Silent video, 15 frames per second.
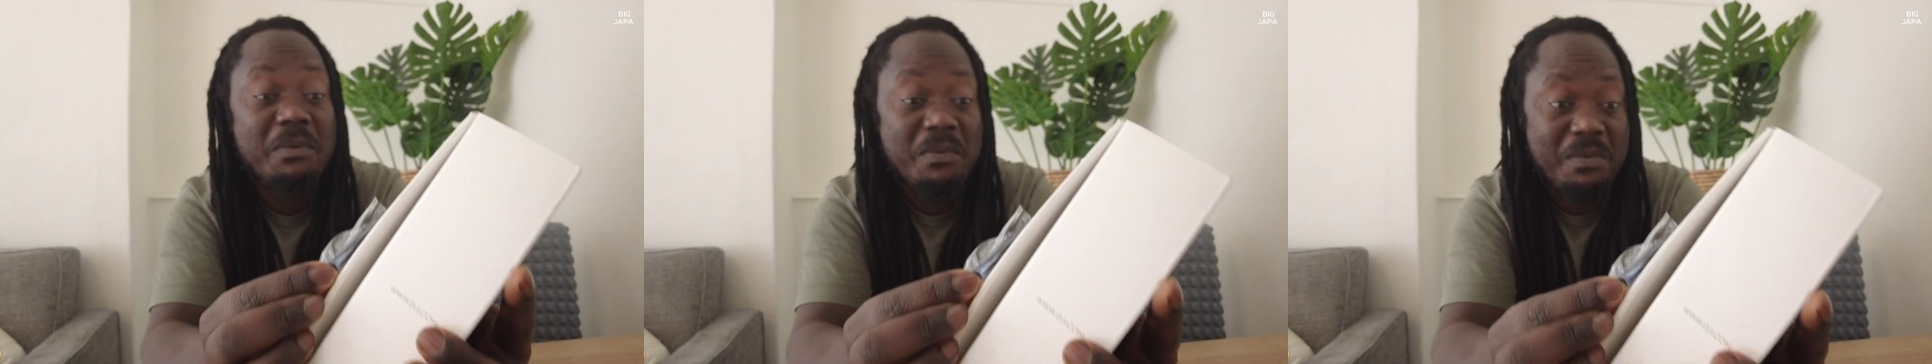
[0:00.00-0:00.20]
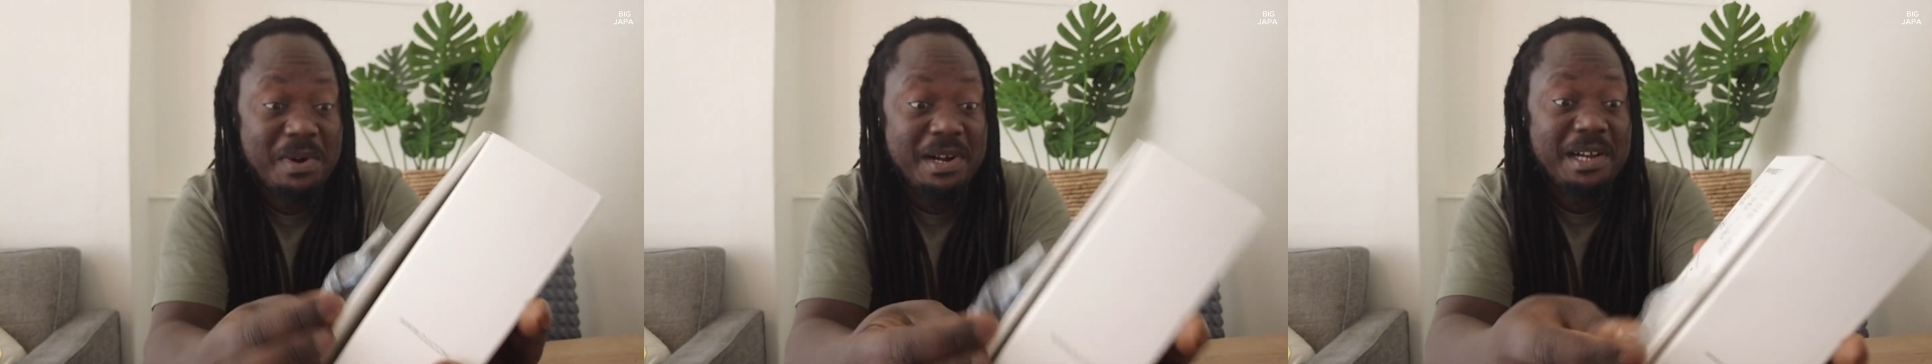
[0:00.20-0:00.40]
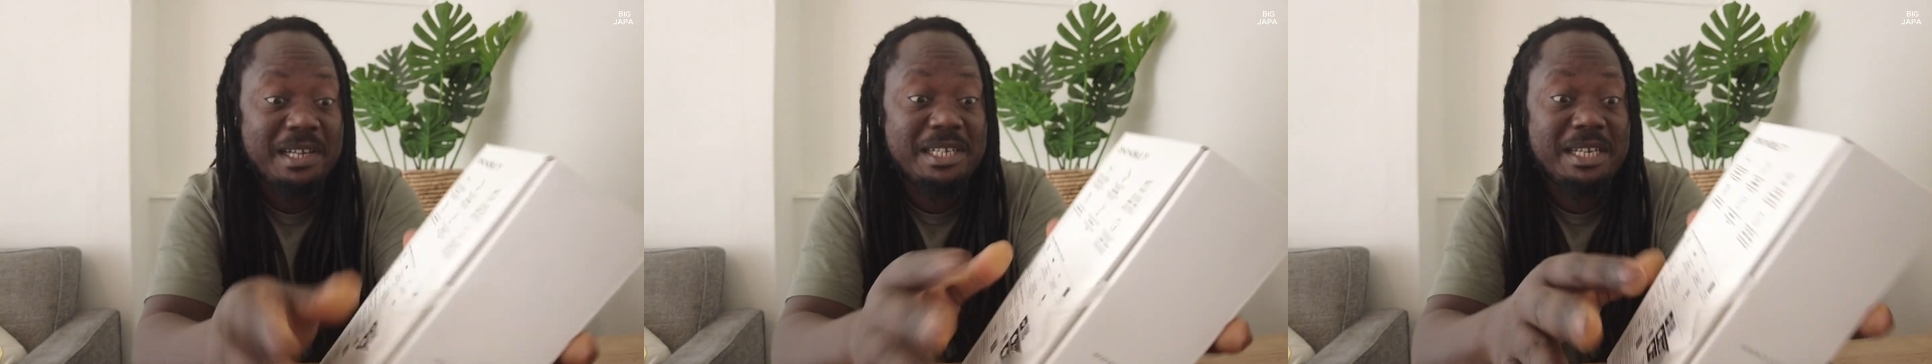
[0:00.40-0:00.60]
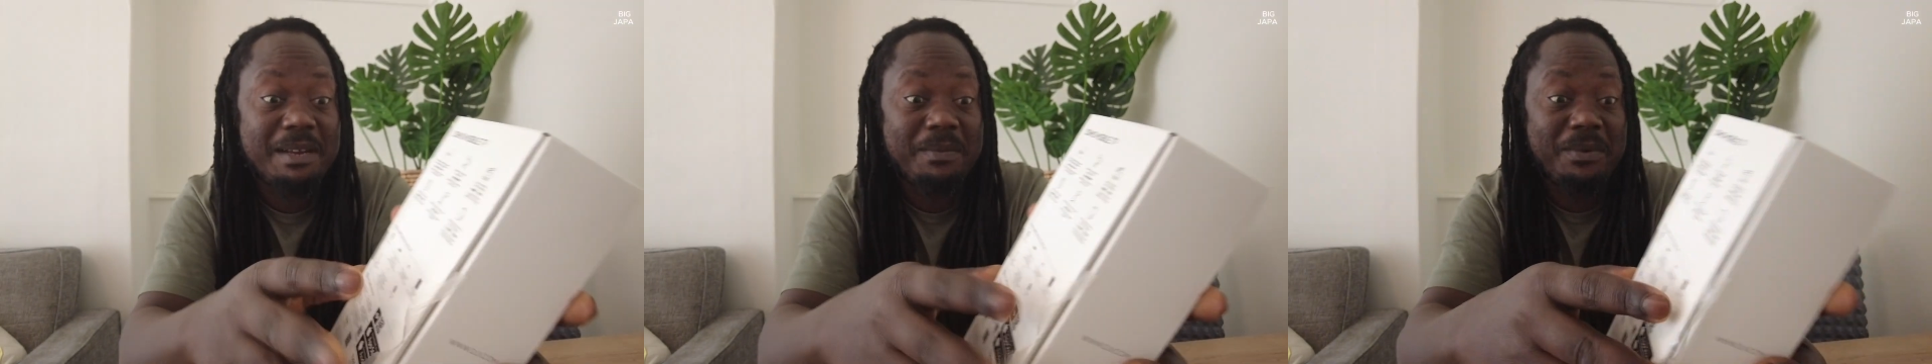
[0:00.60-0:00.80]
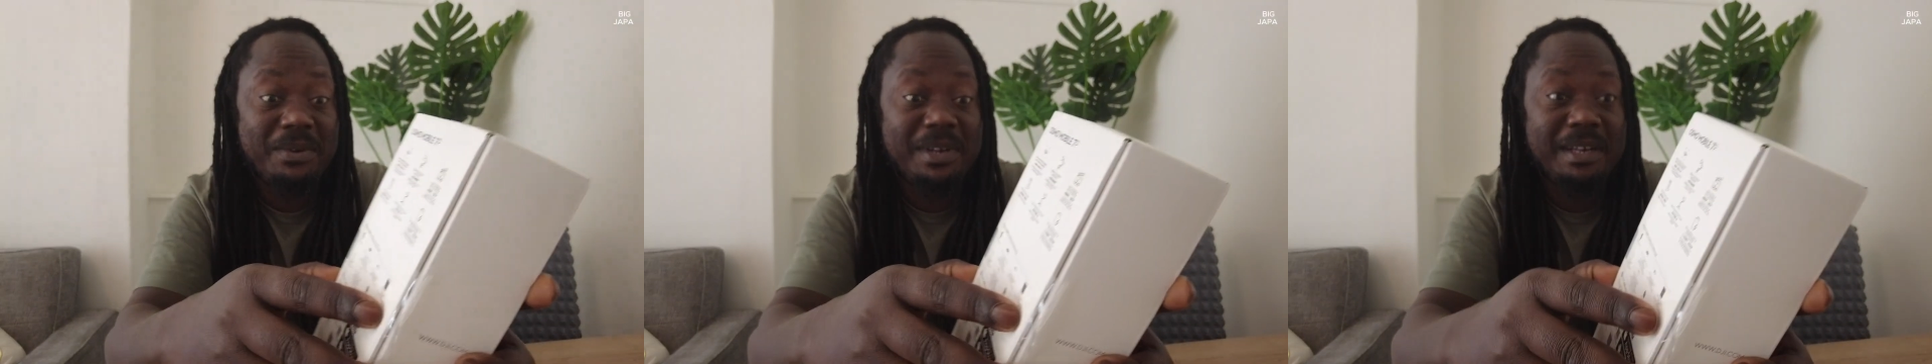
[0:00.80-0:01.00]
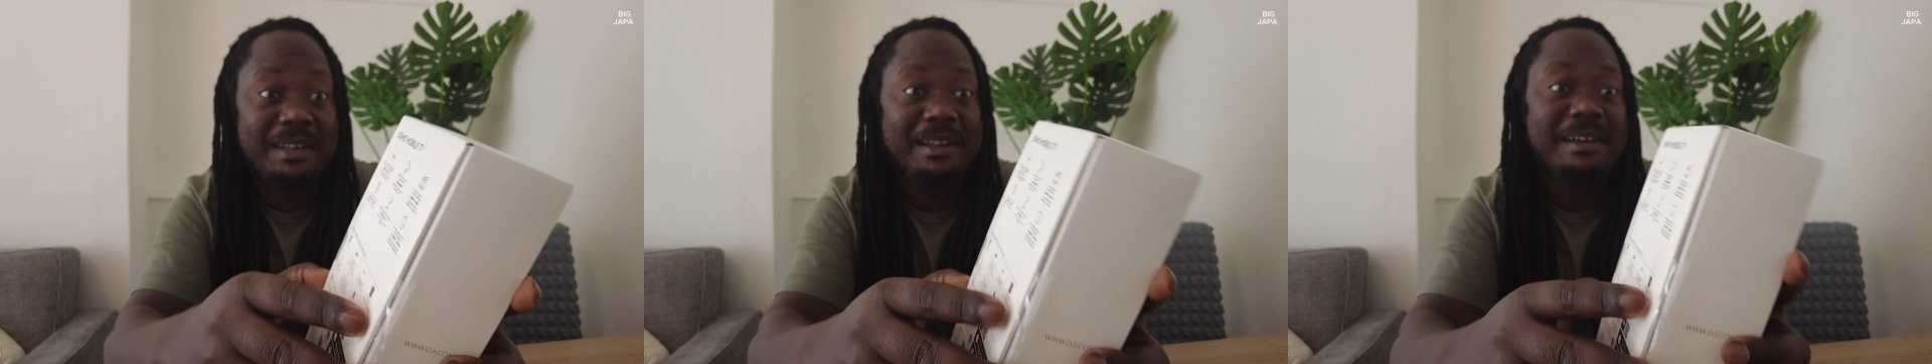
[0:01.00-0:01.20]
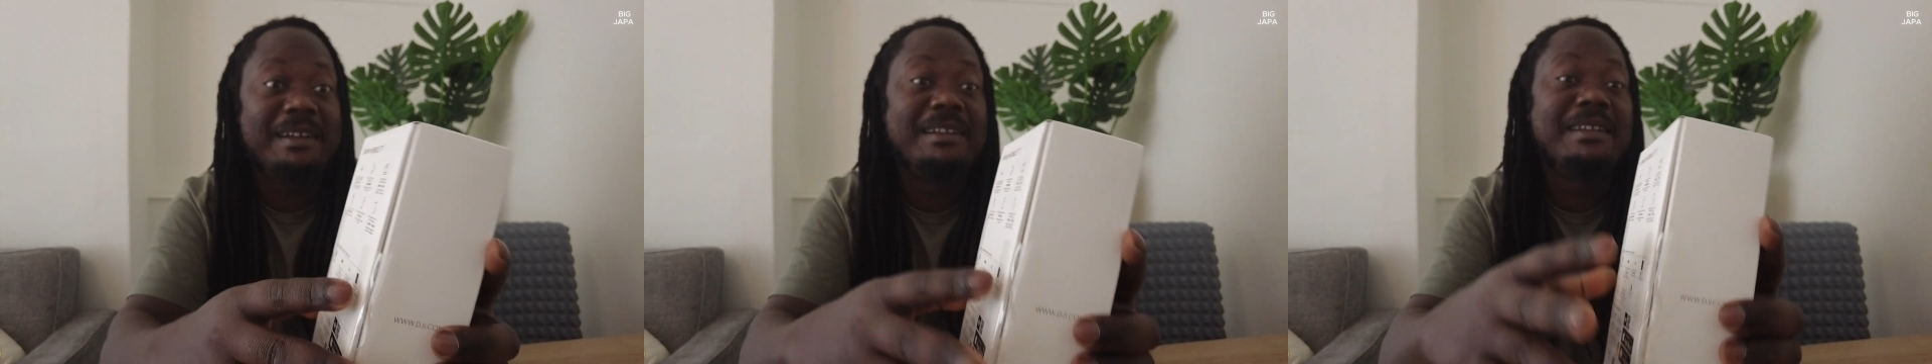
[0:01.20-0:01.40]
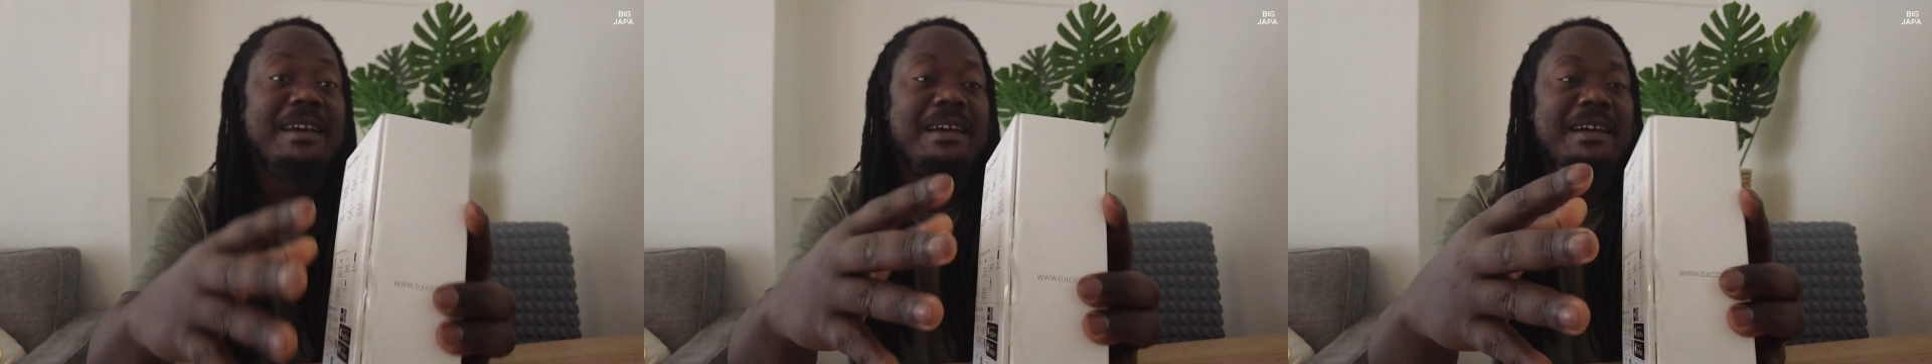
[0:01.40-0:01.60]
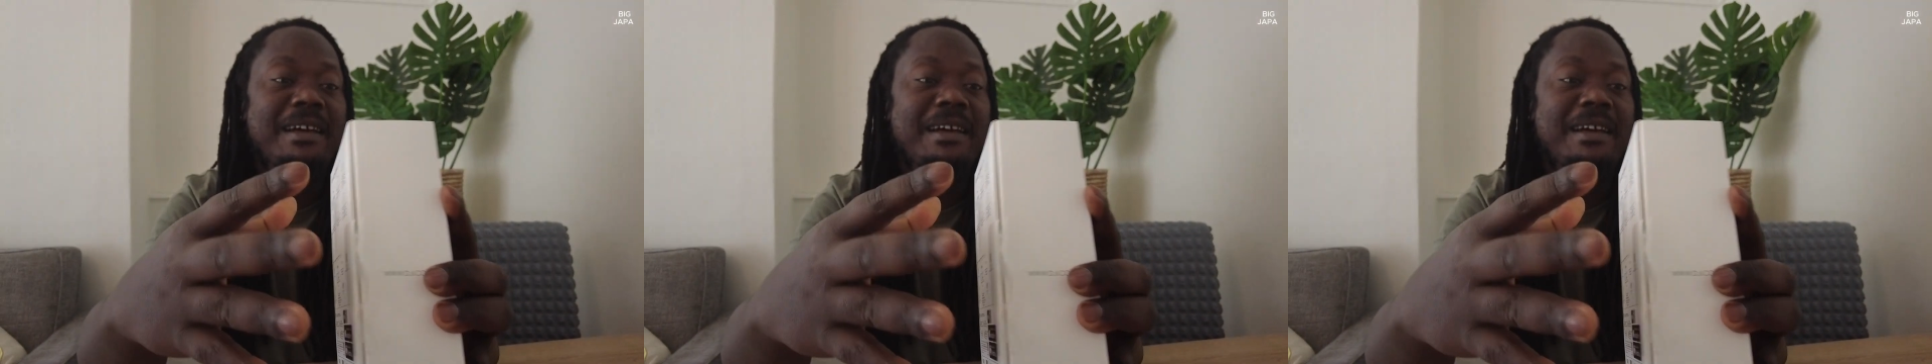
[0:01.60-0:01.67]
works. I'm gonna learn,